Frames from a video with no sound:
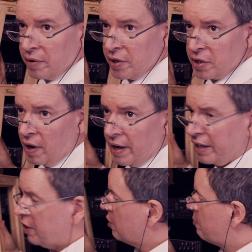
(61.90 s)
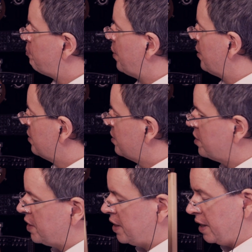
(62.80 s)
the slot here, but
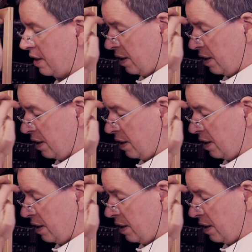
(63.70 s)
the